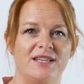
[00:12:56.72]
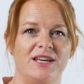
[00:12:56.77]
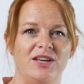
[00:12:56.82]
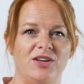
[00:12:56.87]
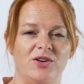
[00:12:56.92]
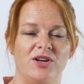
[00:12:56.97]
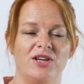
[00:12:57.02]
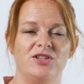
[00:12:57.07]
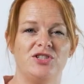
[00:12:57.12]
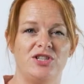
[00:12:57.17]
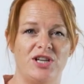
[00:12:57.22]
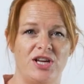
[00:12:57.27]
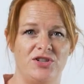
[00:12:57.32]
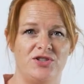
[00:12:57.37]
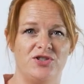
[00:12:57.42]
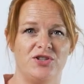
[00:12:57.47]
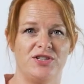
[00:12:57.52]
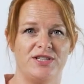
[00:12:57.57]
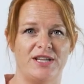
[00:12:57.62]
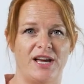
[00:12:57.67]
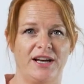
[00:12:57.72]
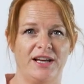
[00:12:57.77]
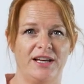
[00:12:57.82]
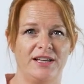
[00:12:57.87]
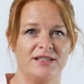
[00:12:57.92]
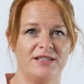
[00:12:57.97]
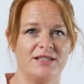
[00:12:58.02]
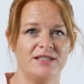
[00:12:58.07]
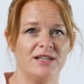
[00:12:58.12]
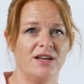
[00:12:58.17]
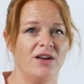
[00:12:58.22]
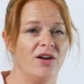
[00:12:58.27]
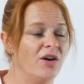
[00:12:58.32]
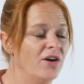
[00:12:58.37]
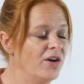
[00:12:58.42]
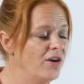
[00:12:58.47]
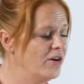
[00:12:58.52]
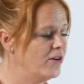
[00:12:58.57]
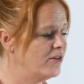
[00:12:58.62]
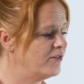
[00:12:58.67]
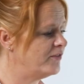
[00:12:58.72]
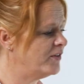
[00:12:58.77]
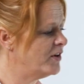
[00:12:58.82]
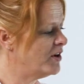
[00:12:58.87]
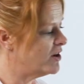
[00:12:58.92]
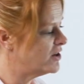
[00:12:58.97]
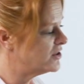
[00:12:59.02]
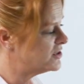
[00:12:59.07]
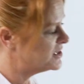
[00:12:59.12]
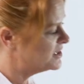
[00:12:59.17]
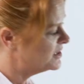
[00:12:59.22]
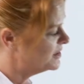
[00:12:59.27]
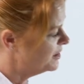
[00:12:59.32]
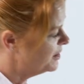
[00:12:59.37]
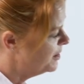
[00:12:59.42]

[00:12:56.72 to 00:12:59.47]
that you can change your settings. First,